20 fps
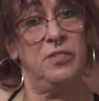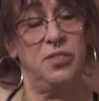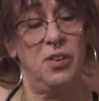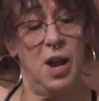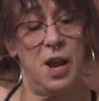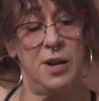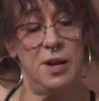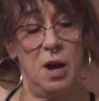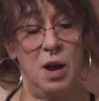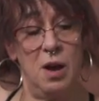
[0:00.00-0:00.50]

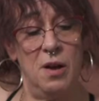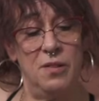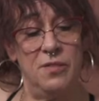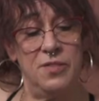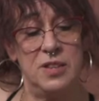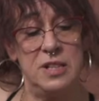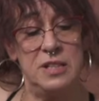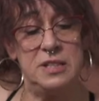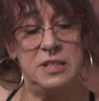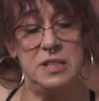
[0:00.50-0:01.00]
fret of
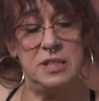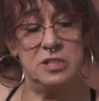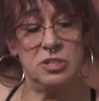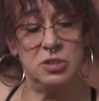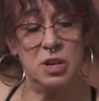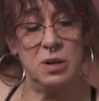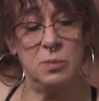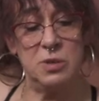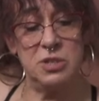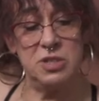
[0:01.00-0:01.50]
the D
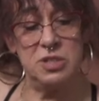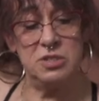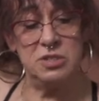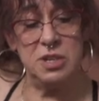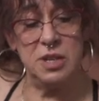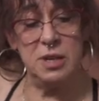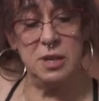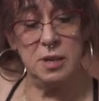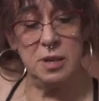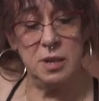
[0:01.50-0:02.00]
string, which is
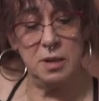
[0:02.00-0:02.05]
E.